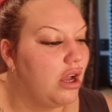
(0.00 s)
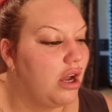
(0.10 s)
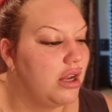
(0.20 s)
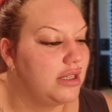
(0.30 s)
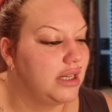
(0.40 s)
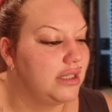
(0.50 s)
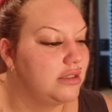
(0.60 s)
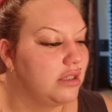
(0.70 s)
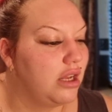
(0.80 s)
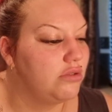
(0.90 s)

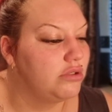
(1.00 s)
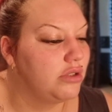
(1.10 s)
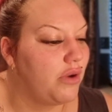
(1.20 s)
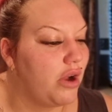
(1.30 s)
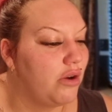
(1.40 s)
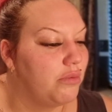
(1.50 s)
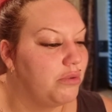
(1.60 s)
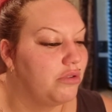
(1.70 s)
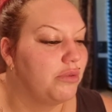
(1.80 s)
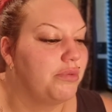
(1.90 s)
Holidays close to home
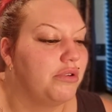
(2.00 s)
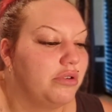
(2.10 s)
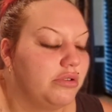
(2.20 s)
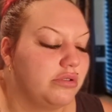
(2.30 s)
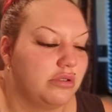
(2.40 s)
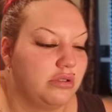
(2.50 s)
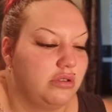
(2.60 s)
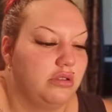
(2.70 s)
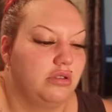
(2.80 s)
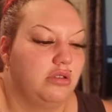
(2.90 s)
or abroad?
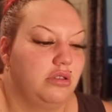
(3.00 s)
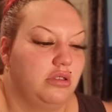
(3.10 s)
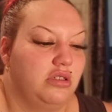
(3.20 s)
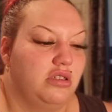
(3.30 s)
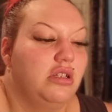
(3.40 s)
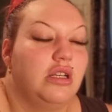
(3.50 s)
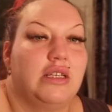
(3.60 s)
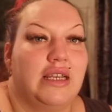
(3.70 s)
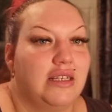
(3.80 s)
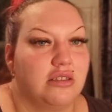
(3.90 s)

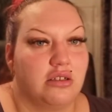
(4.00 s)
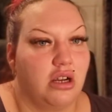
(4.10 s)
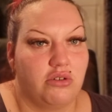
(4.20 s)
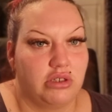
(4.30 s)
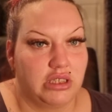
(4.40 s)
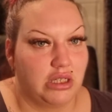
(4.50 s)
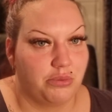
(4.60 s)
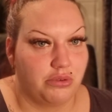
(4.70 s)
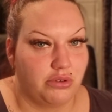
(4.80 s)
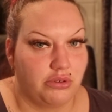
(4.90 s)
Years ago, I'd have said
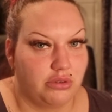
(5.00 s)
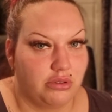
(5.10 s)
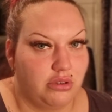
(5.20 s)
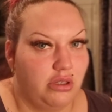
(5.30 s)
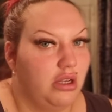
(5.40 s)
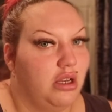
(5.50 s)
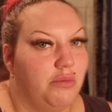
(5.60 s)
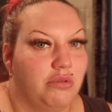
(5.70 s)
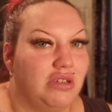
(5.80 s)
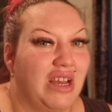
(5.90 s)
abroad,
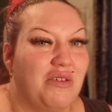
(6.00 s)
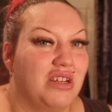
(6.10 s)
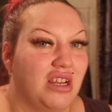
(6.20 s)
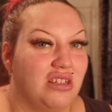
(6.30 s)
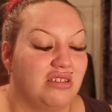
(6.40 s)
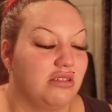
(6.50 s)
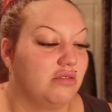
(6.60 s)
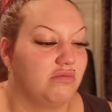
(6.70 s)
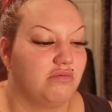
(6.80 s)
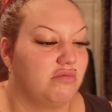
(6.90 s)
but
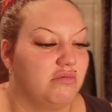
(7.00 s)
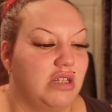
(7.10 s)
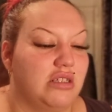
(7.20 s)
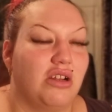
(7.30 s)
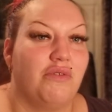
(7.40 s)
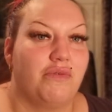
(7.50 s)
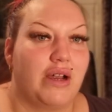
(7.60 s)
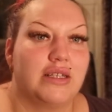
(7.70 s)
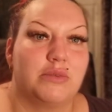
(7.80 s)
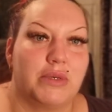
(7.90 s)
nowadays, that don't
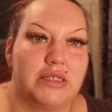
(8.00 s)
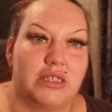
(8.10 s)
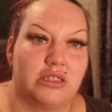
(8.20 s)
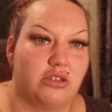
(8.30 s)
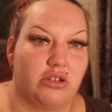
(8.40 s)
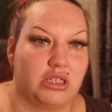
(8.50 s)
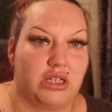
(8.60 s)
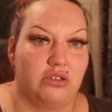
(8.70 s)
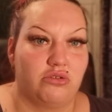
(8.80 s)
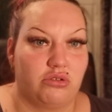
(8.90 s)
faze me. Since
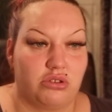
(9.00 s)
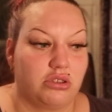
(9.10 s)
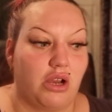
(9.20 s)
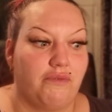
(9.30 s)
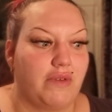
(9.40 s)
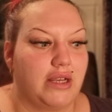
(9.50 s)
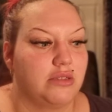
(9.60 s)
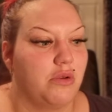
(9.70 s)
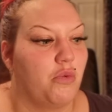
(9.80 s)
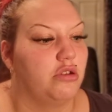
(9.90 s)
lockdown, it just don't
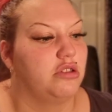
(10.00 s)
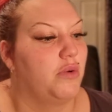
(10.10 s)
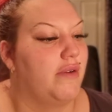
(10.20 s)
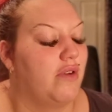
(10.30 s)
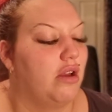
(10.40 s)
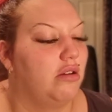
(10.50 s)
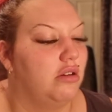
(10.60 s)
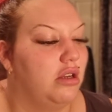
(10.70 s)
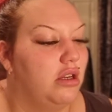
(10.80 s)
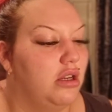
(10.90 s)
faze me whatsoever.
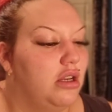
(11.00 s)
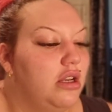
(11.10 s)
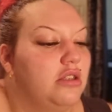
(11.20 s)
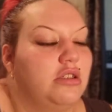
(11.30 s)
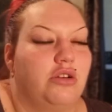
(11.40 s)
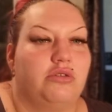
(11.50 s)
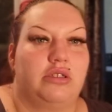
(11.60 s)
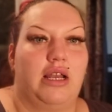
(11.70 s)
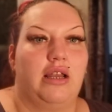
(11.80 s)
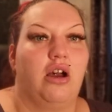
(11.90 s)
So I'd
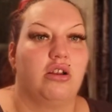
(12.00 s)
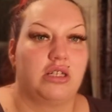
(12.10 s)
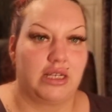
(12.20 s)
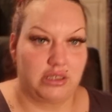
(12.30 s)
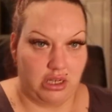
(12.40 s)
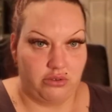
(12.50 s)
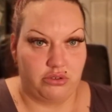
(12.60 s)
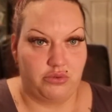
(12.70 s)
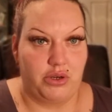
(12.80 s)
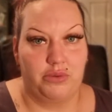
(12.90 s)
say holidays close
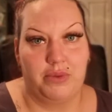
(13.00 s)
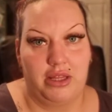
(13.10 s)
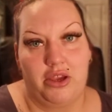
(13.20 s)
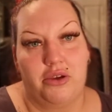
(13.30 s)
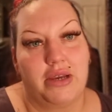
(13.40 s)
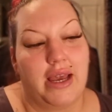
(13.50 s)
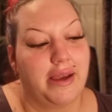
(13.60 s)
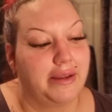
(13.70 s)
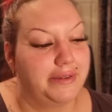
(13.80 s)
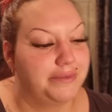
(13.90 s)
to home in the
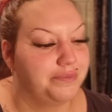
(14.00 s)
UK.